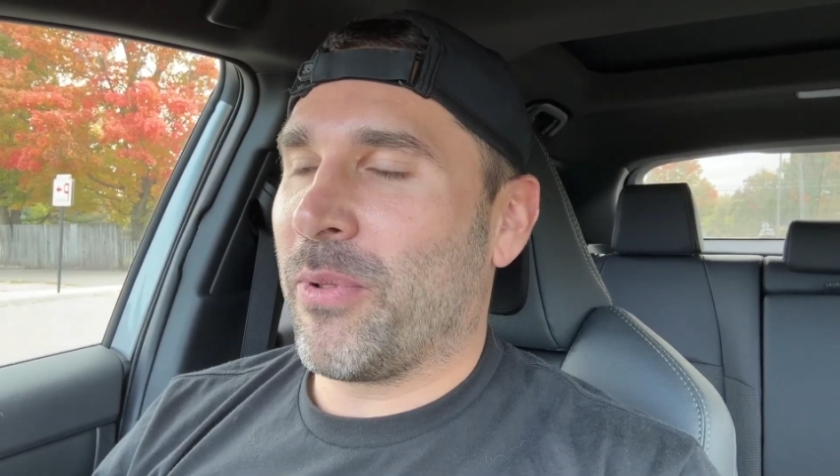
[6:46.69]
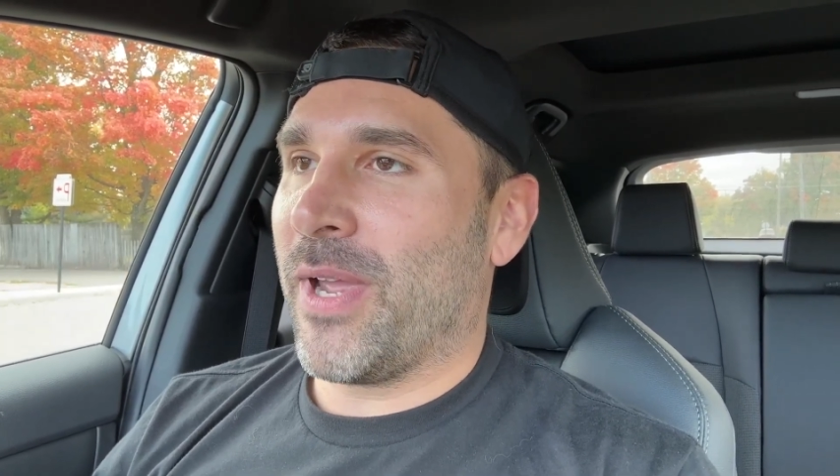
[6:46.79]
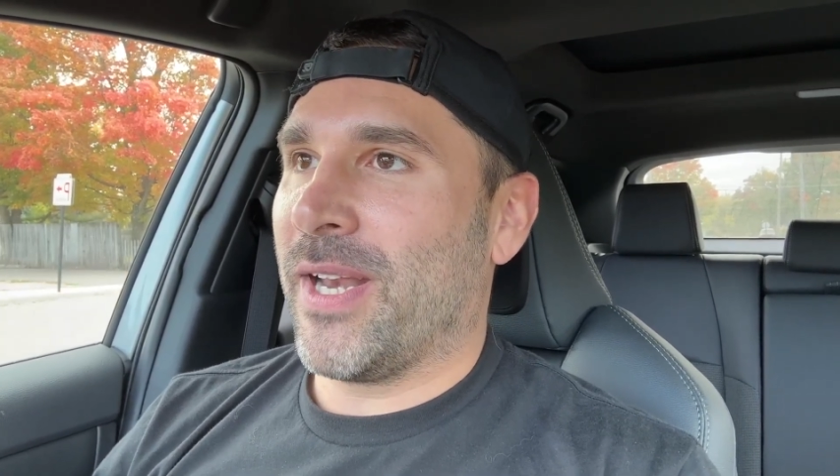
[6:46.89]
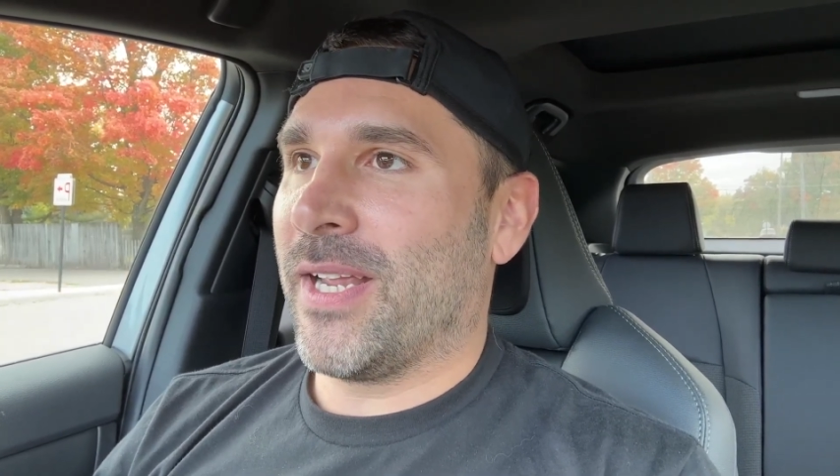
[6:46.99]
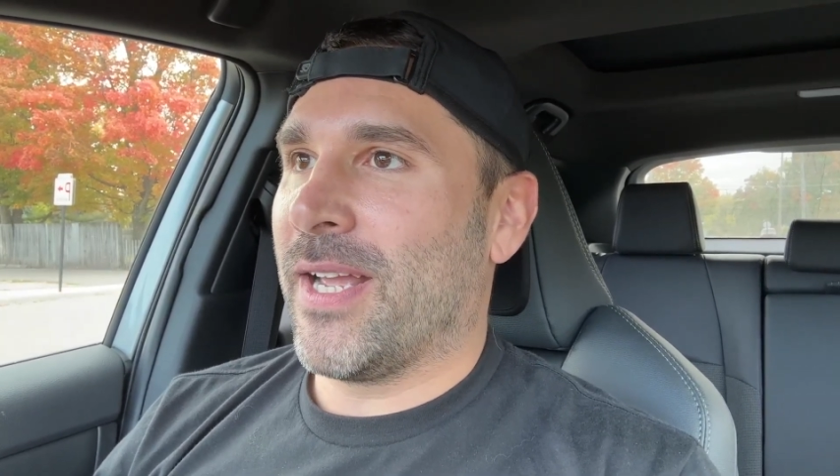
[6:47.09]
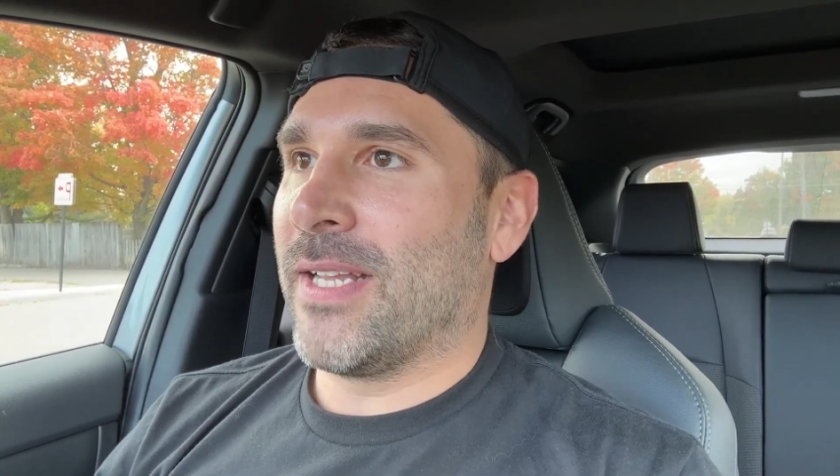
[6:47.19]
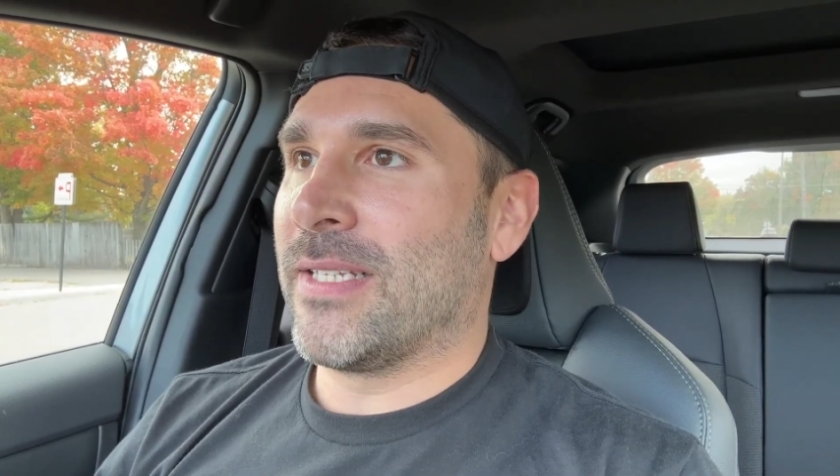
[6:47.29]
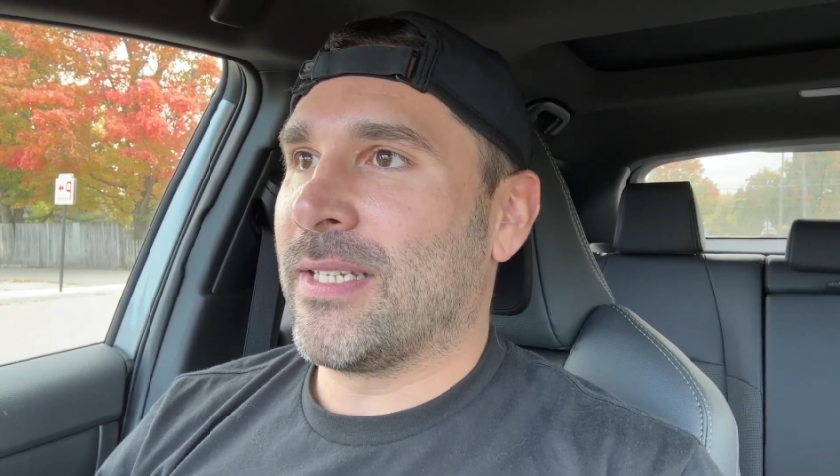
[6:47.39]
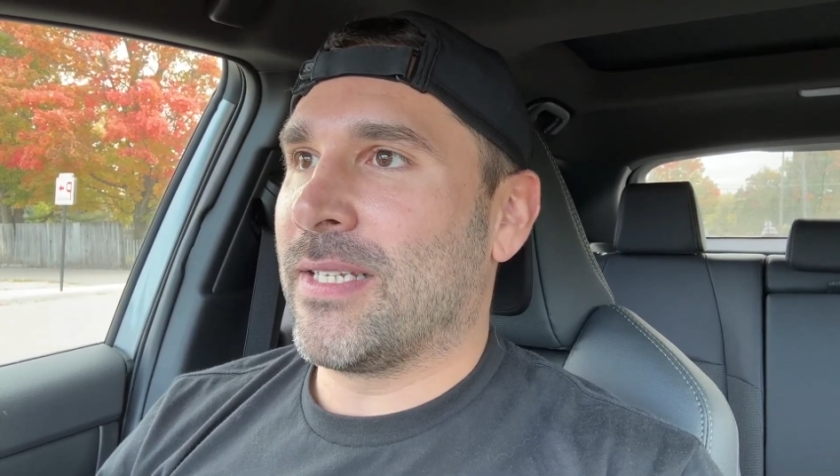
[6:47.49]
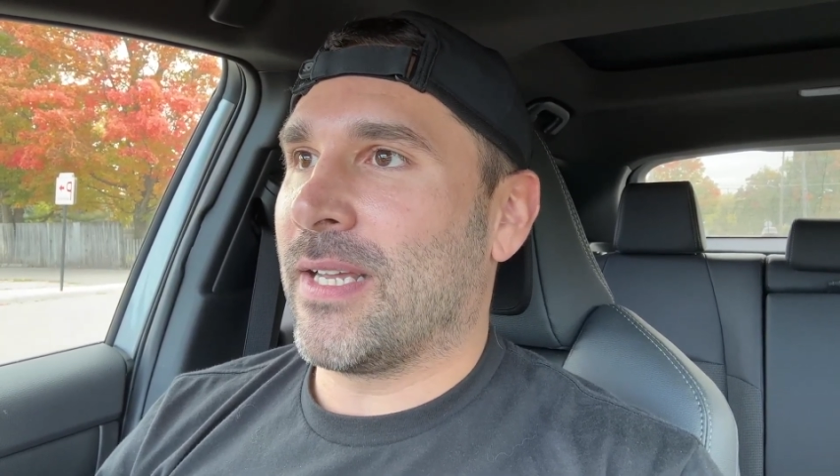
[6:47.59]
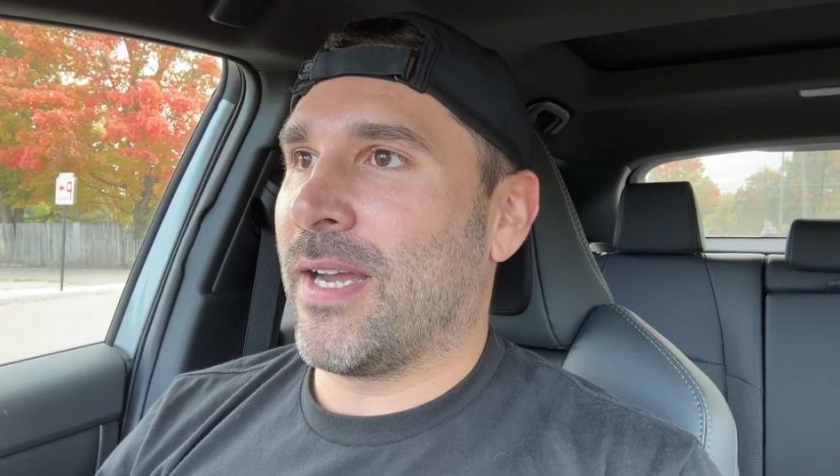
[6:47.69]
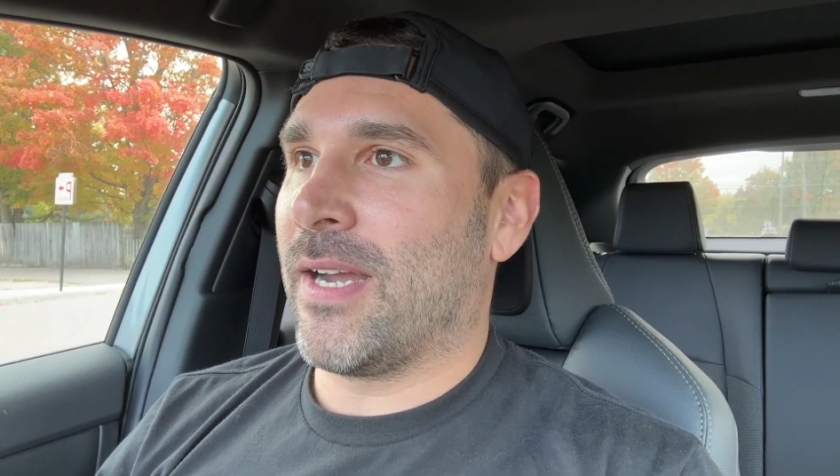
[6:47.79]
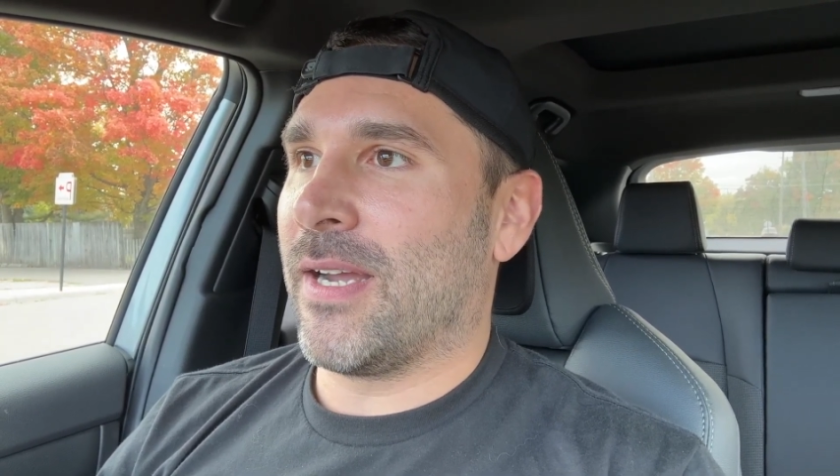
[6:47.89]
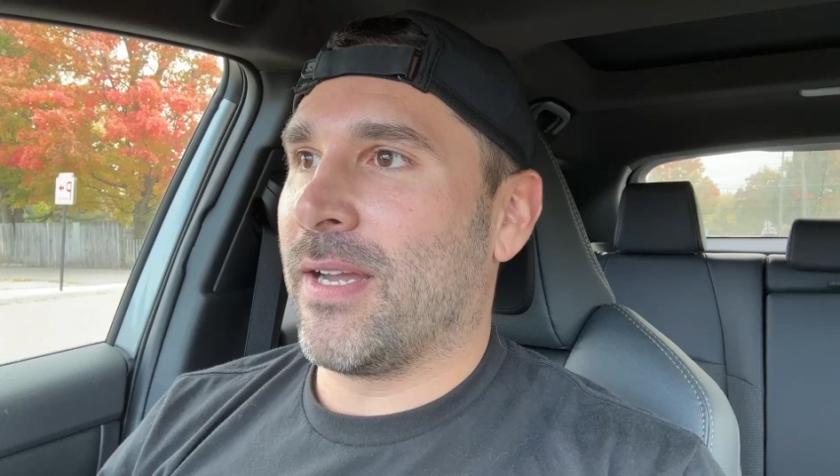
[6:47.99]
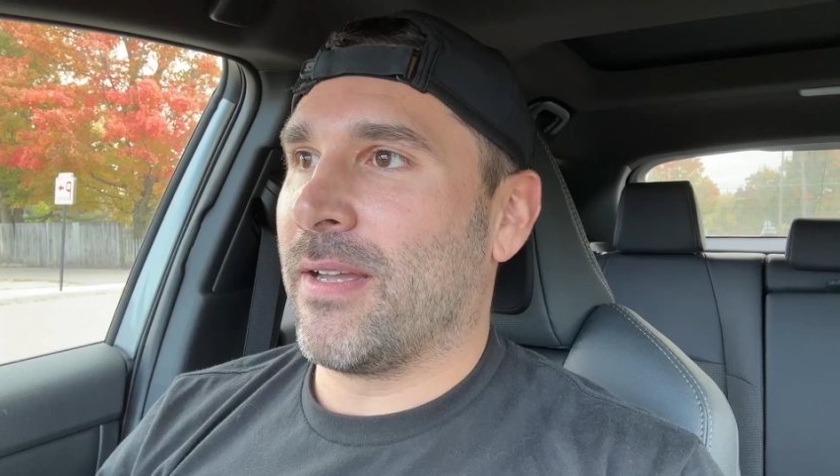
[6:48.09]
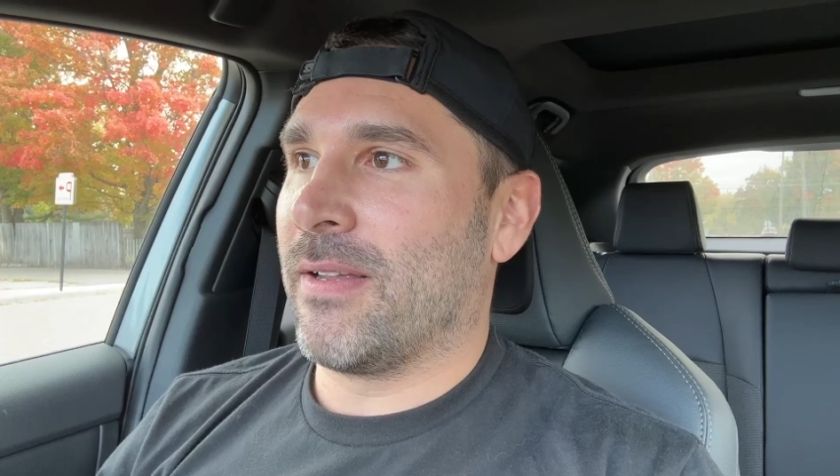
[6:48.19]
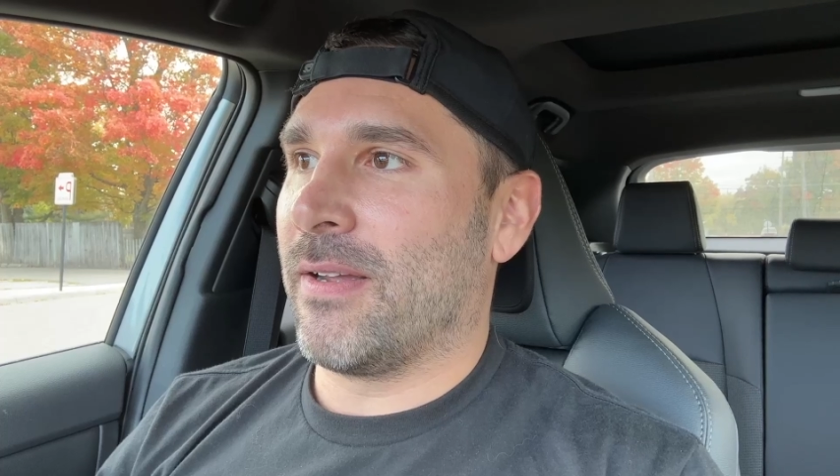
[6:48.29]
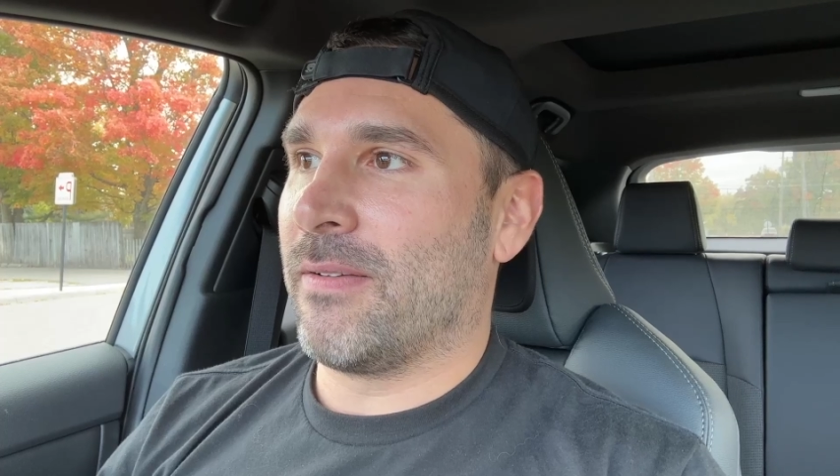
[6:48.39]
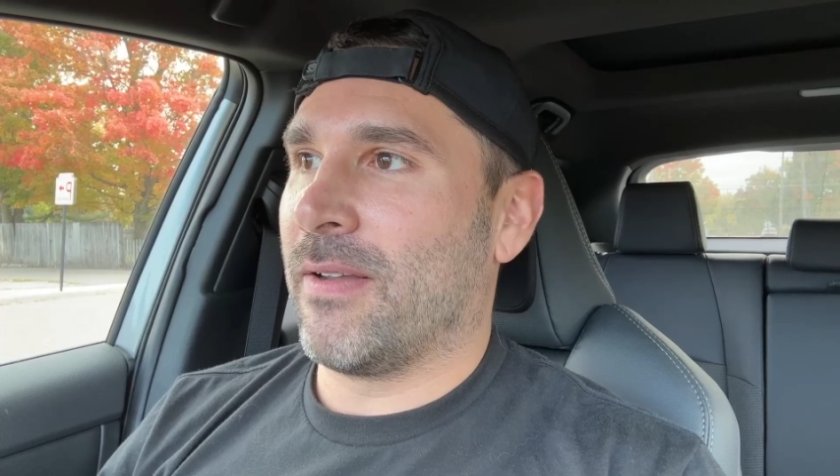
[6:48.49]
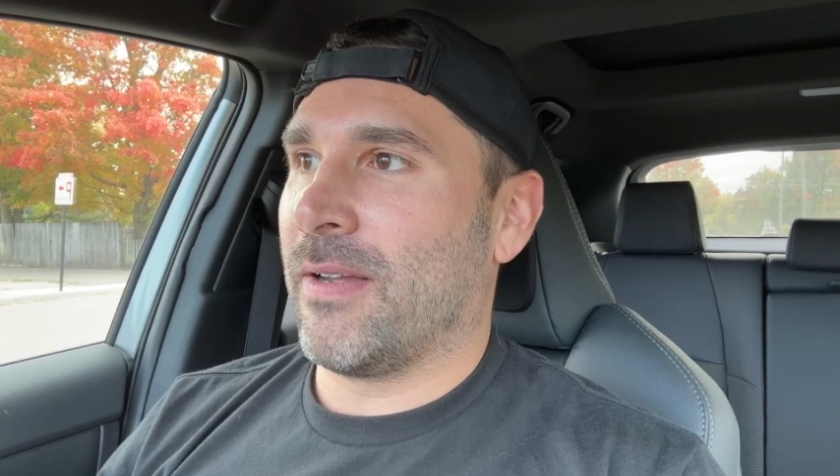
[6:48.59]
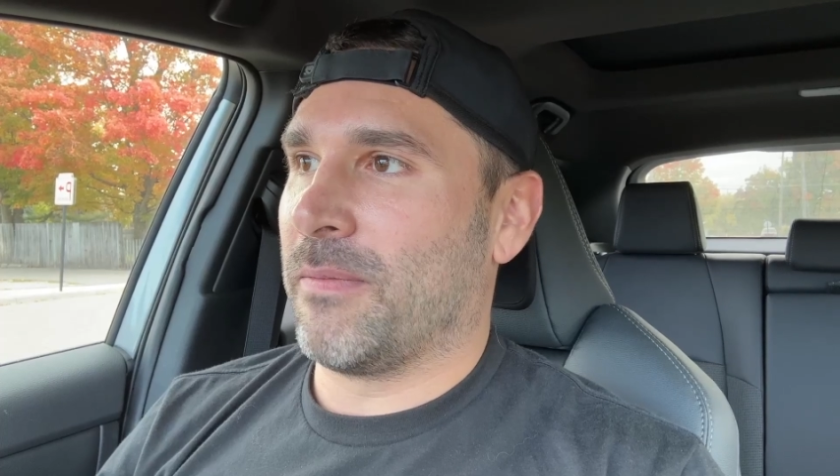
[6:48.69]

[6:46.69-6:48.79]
played against a